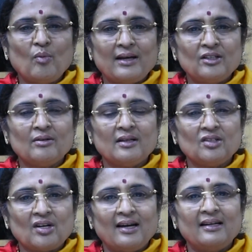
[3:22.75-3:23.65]
why should a
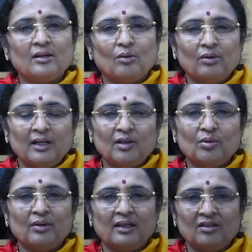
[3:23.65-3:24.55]
child only do